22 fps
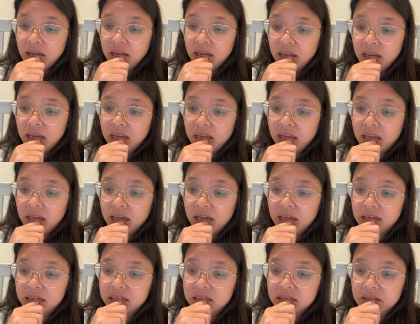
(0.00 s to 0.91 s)

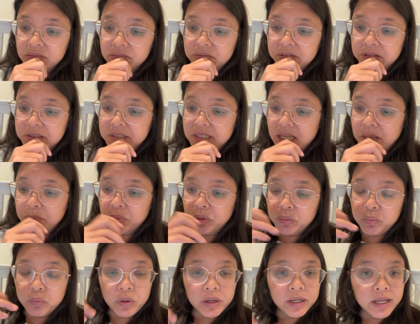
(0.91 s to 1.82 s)
And for
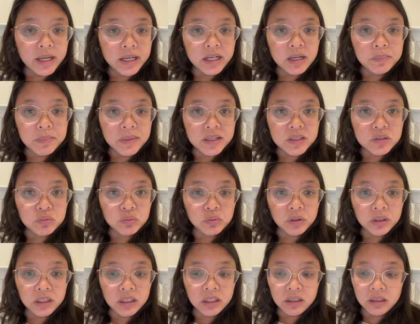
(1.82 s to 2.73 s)
example, one item that's
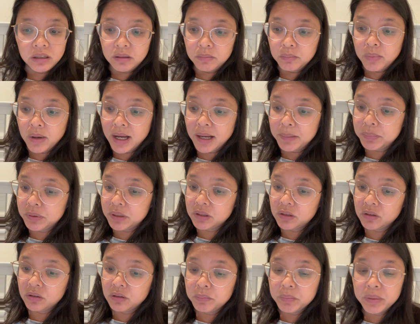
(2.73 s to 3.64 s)
really
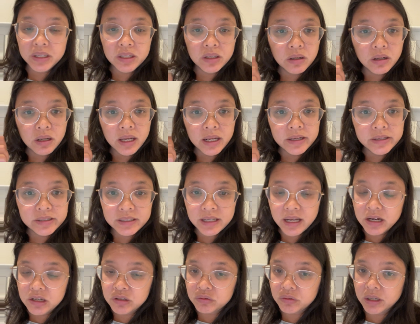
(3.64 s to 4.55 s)
popular but kind of
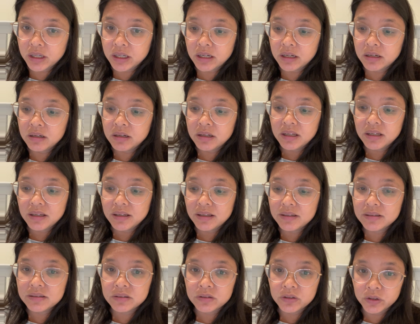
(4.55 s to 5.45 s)
saturated
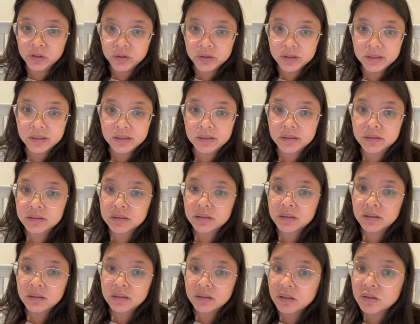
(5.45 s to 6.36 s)
is nurses.
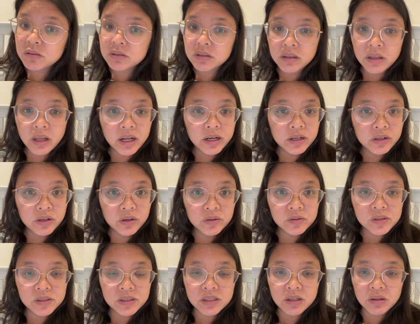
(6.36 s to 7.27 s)
There's a lot of
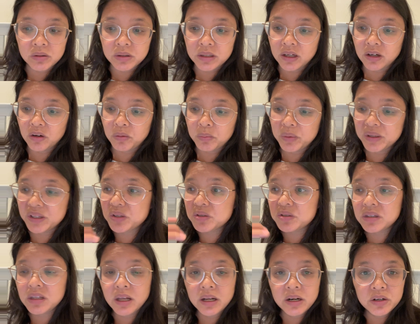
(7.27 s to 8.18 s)
nurses out there, but there's a
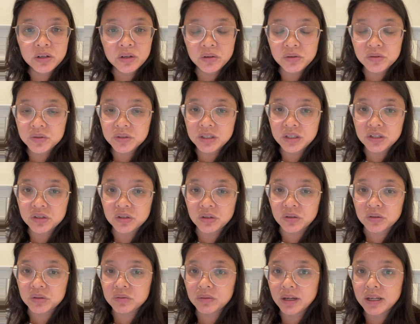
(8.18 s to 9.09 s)
lot of nurse
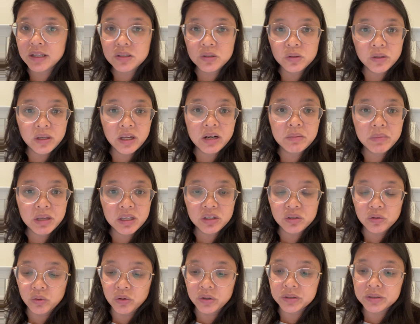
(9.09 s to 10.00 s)
t-shirts, right? So you got to make
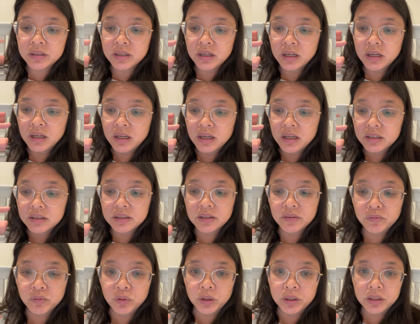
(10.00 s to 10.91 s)
yours
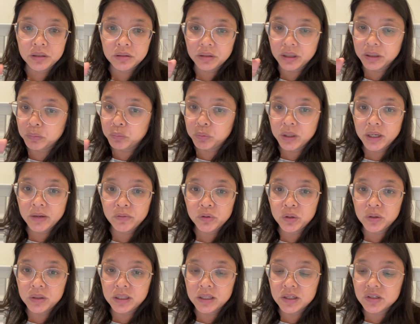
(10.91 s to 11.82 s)
different. Like whatever
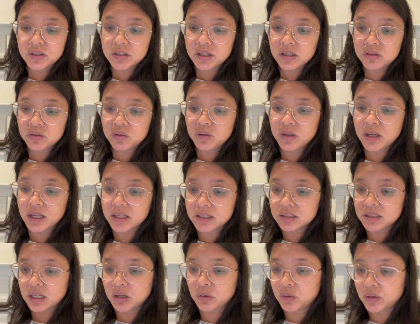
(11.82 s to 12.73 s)
your niche is, you got to
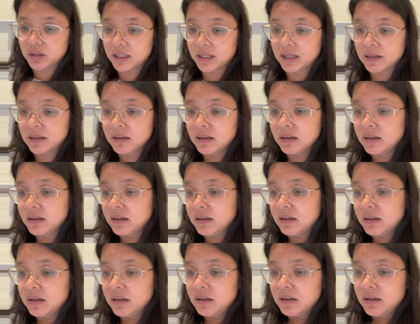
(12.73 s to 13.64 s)
stick with it.
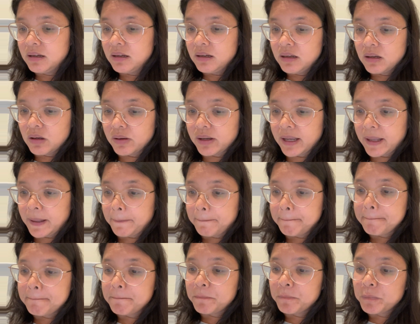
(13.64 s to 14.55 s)
Okay.
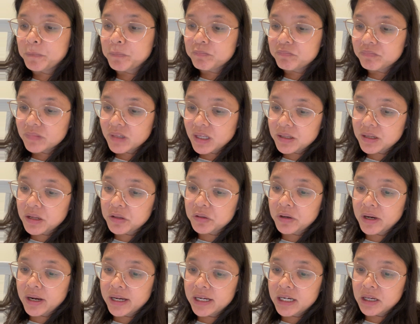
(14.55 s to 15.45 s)

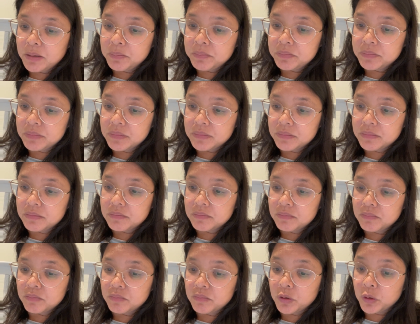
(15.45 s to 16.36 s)
Another item
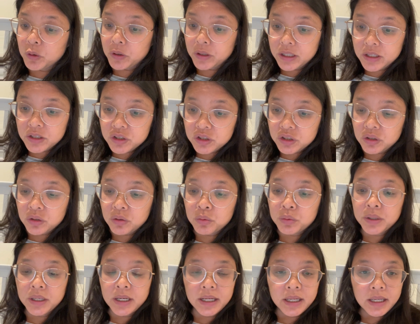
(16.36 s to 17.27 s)
or issue
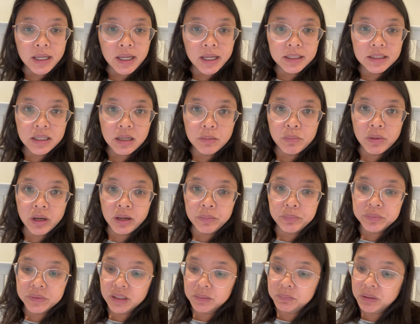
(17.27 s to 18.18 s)
that I had come
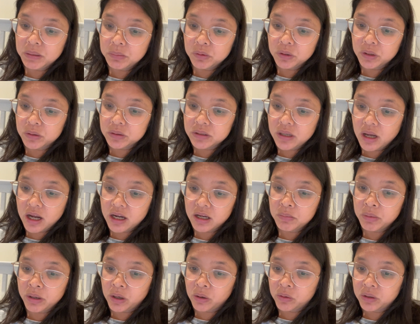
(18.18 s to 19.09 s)
up that people don't talk
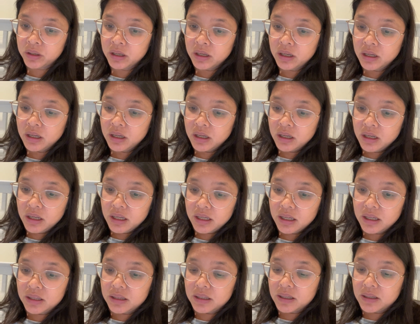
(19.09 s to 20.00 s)
about
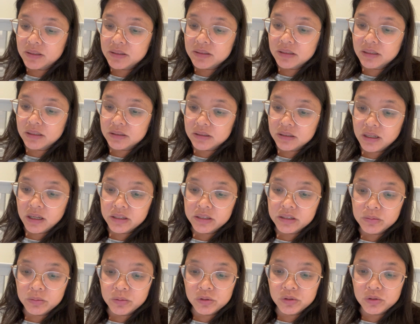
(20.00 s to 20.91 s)
in this is
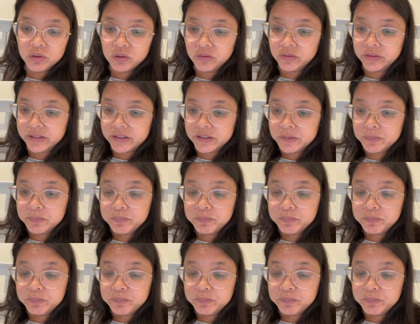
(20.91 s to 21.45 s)
customer service.